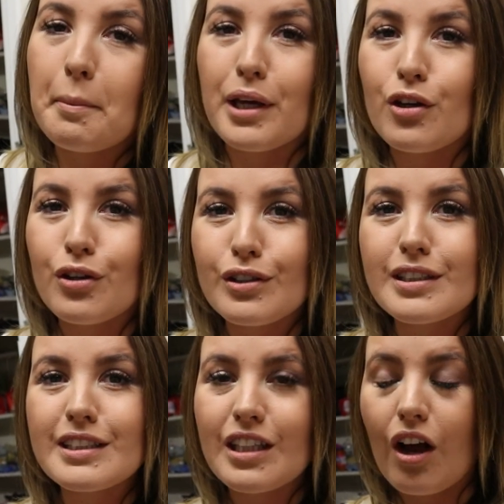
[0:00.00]

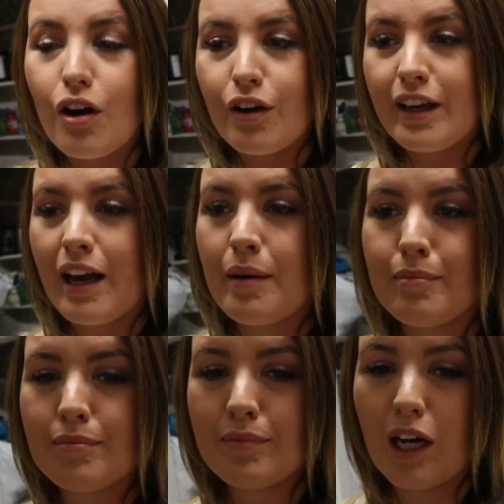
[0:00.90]
Because I
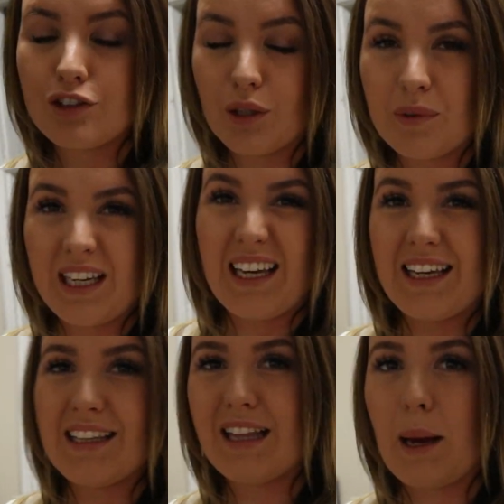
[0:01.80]
um I don't want to
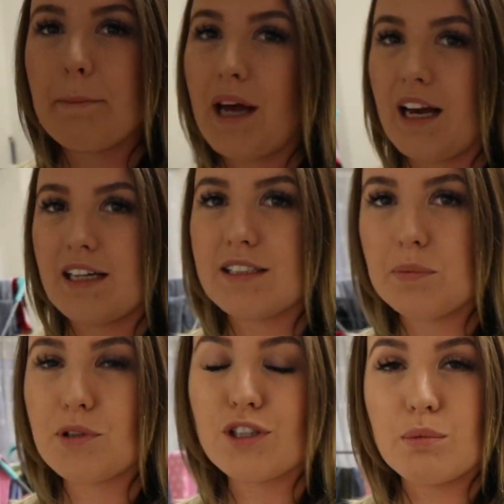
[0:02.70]
eat that bad,
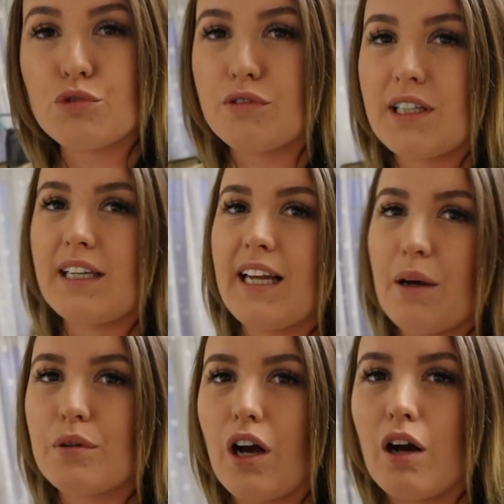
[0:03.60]
because I'm drinking
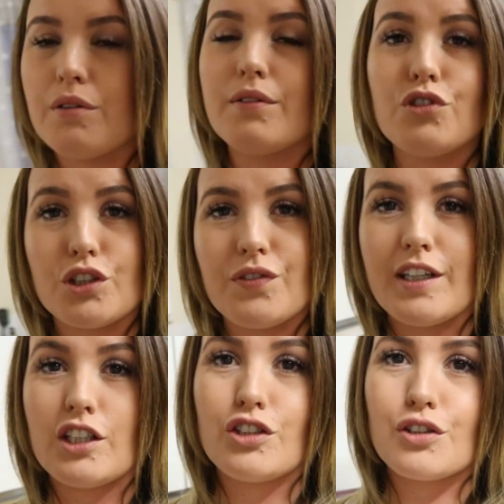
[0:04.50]
alcohol and I've just
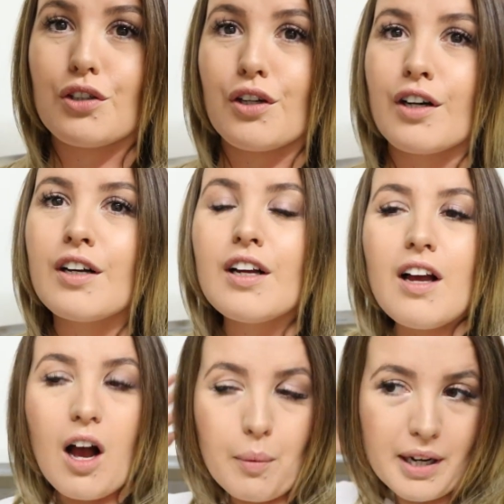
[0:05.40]
finished a cut.
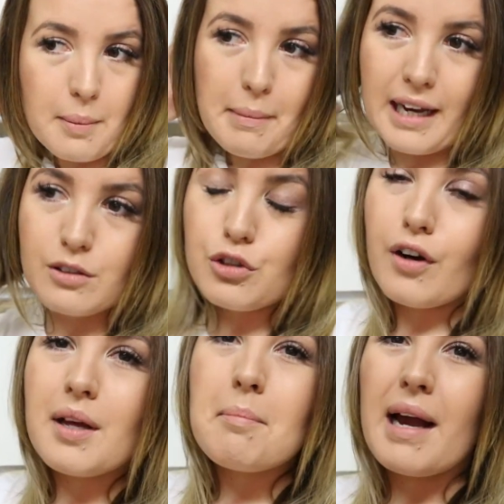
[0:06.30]
I want to ma
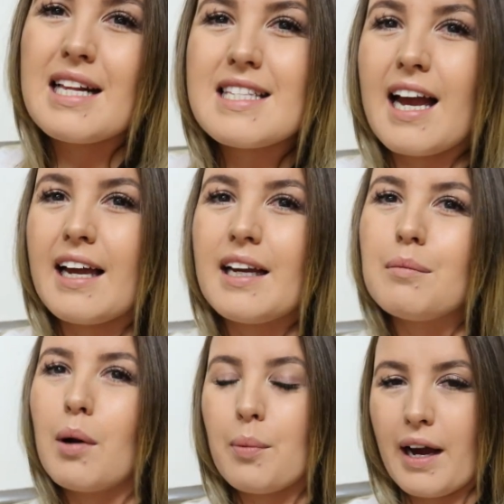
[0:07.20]
try and
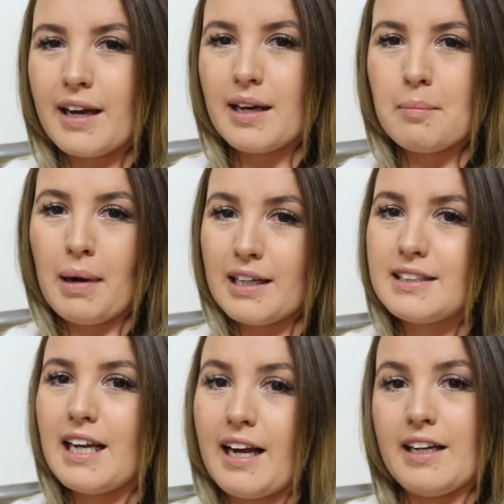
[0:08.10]
maintain my weight and
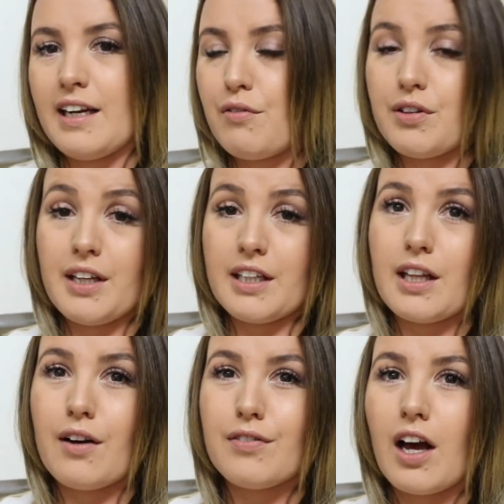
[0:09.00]
maintain everything
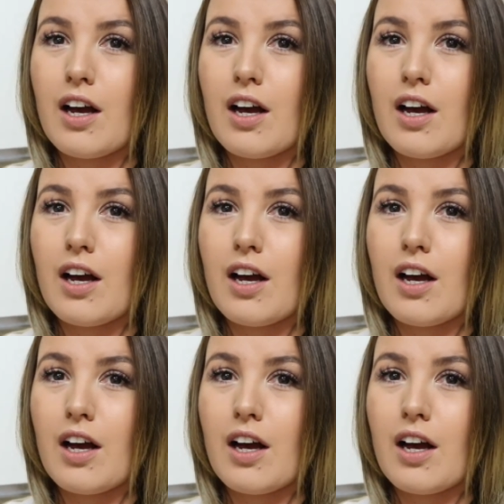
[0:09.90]
that I've